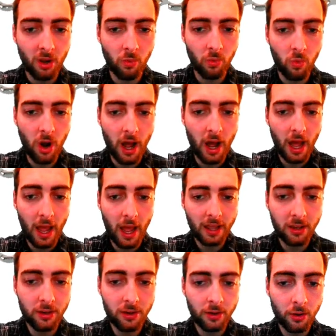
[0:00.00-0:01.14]
y
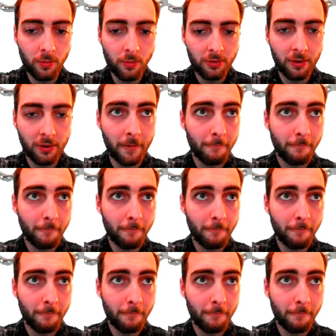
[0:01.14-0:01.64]
cubed.